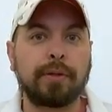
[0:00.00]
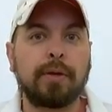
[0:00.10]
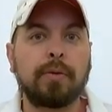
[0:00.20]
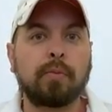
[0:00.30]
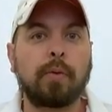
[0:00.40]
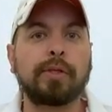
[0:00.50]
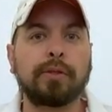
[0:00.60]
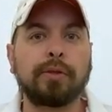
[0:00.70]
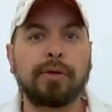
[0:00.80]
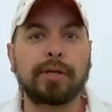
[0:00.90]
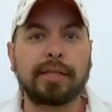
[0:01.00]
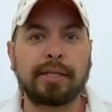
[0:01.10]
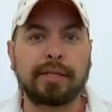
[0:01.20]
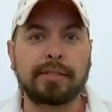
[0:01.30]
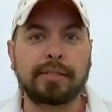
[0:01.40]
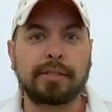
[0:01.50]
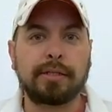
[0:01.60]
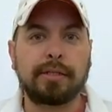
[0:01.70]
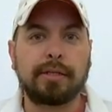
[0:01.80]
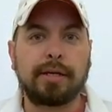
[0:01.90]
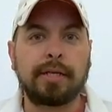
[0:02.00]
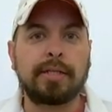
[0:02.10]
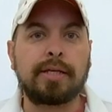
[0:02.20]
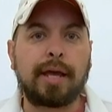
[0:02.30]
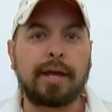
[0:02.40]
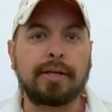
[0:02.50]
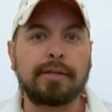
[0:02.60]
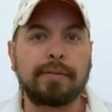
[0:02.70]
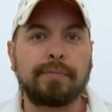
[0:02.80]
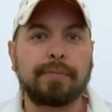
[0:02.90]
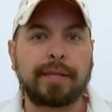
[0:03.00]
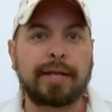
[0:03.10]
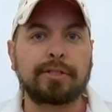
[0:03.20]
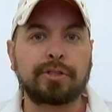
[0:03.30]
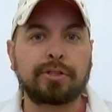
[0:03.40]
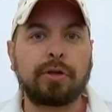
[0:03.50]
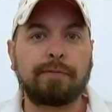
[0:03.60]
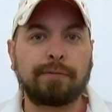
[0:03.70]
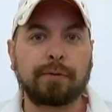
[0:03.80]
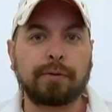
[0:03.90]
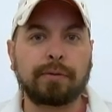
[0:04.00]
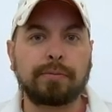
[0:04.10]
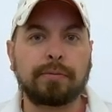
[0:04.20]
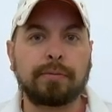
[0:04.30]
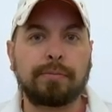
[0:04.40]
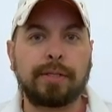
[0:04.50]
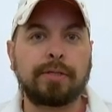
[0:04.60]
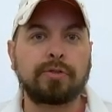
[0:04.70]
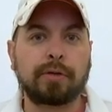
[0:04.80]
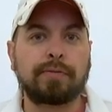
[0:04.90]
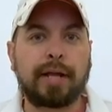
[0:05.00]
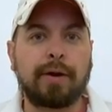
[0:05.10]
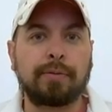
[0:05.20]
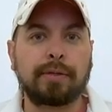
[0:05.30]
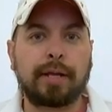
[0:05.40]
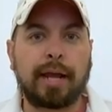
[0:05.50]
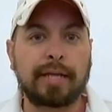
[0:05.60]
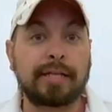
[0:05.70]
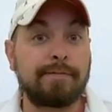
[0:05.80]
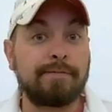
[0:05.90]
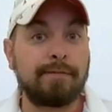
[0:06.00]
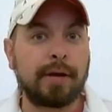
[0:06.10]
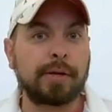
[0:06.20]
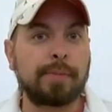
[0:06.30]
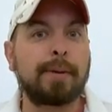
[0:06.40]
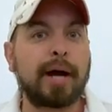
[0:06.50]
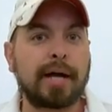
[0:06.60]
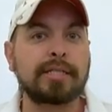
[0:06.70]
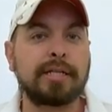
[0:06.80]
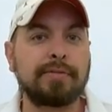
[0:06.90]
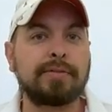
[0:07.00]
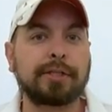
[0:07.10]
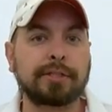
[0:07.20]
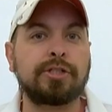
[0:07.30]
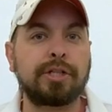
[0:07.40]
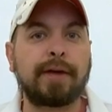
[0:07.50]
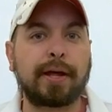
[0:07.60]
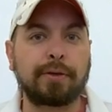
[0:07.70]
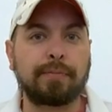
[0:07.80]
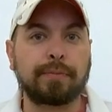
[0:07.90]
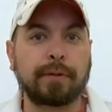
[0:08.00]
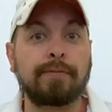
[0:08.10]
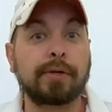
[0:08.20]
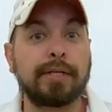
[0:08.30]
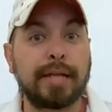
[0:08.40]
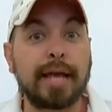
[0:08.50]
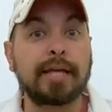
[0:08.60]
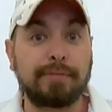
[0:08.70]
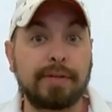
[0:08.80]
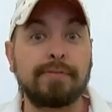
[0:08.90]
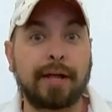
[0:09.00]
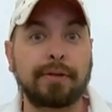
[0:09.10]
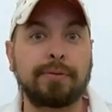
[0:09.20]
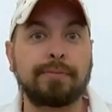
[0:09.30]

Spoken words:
When we look at this, in the end, that sulfur being driven out has a very positive delta G value, a very negative E value.